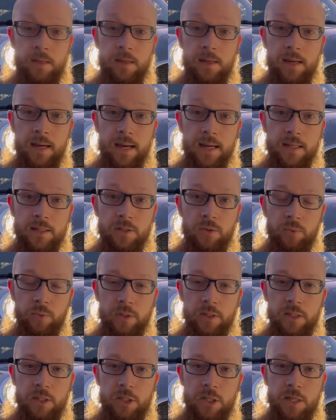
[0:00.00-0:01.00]
And it's a
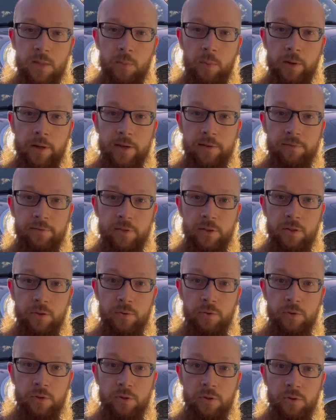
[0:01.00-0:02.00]
really cheap way for you
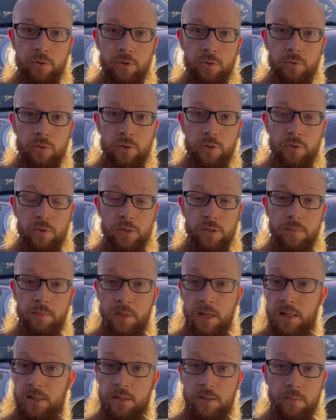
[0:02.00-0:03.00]
to do some
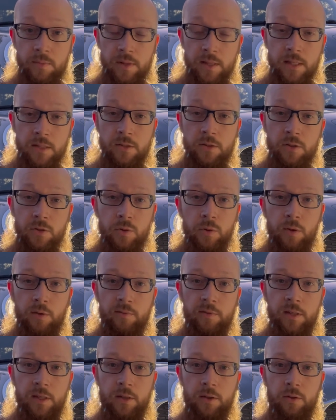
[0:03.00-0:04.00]
custom things to your
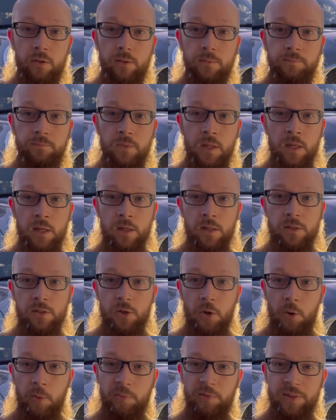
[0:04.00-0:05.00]
vehicle. So
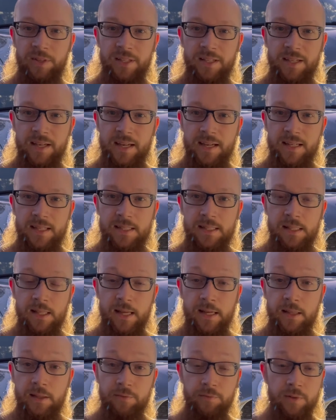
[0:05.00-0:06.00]
hopefully you guys
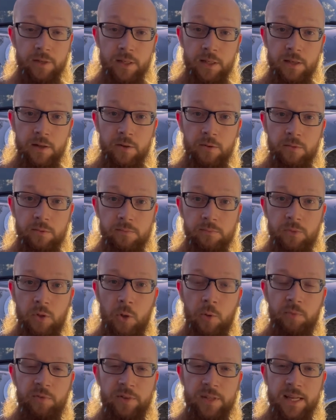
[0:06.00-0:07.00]
liked the video.
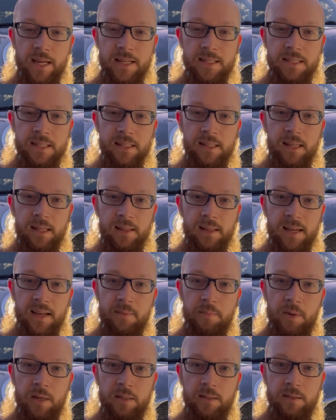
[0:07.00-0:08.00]
Hopefully you guys hit that like
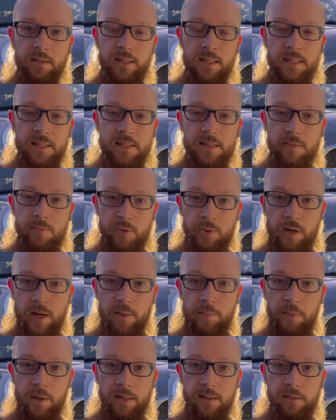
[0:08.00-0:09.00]
button, hit the
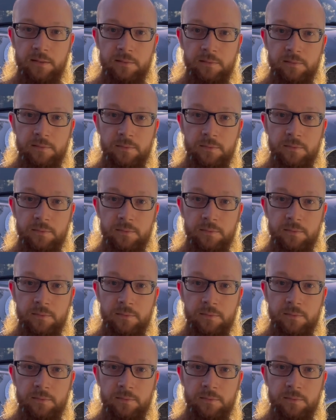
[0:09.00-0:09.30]
subscribe button.